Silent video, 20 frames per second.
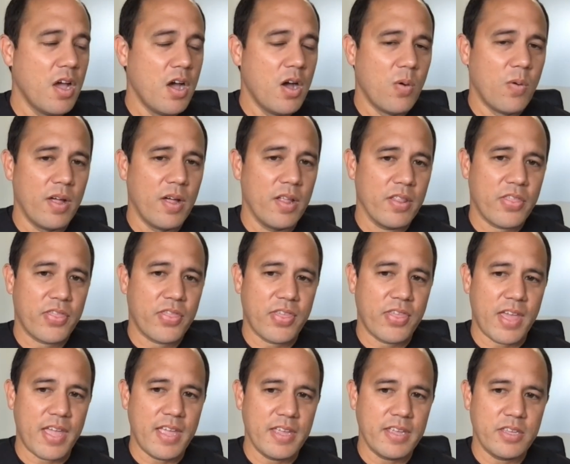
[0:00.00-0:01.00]
Well,
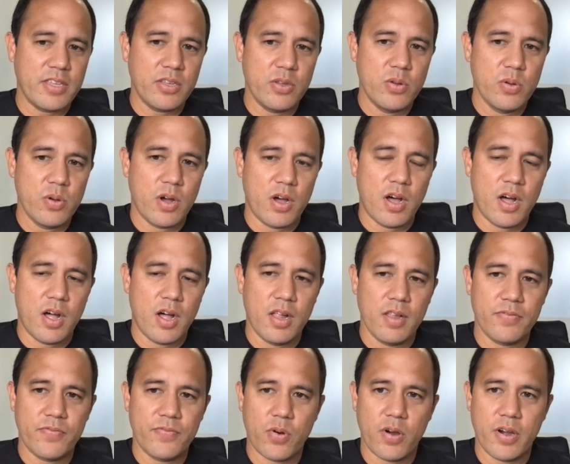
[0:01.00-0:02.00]
thank you
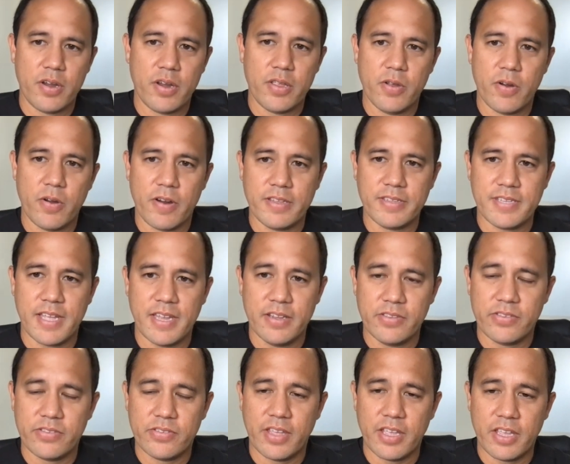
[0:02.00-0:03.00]
all for your
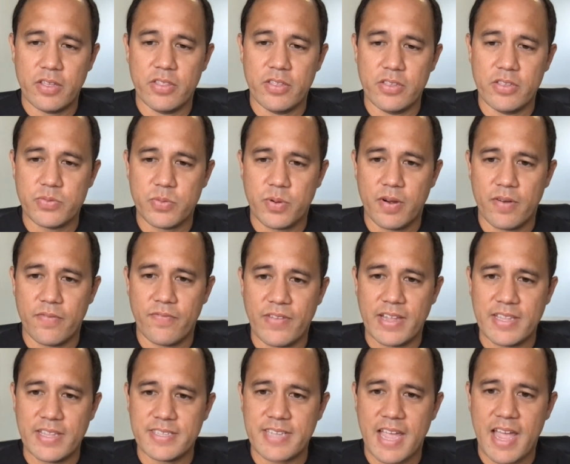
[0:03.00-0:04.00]
attendance. Thank you. These were
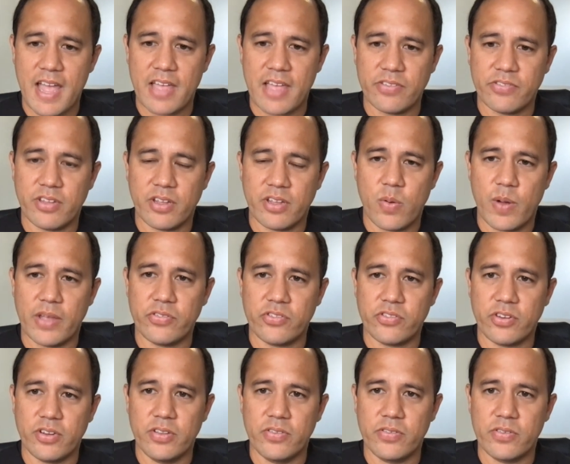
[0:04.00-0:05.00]
fantastic
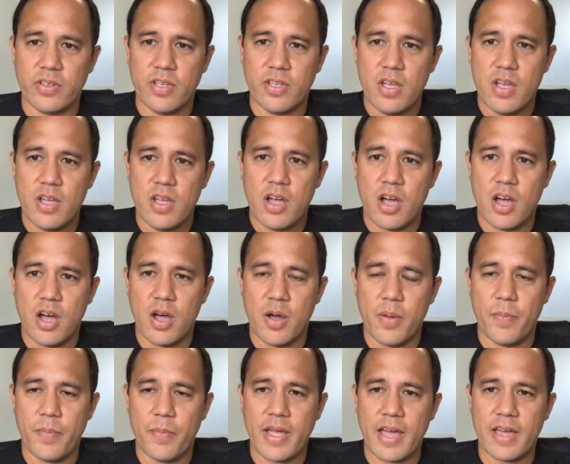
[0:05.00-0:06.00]
questions.
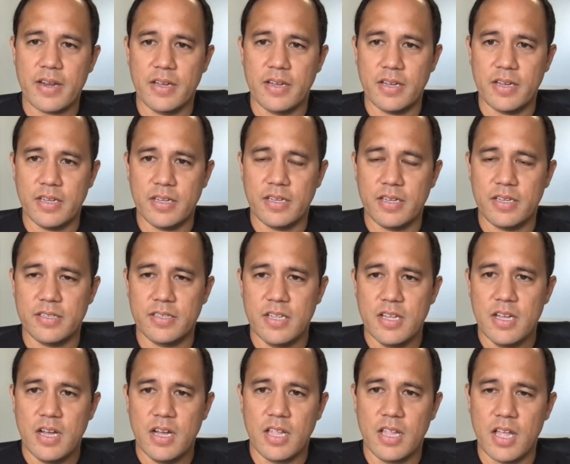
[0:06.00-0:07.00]
Had a
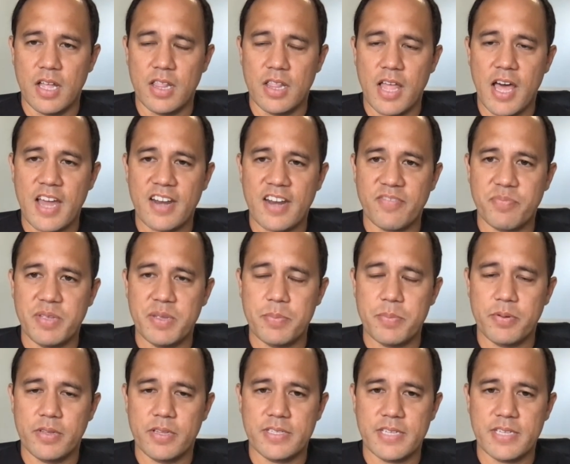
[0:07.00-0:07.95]
lot of people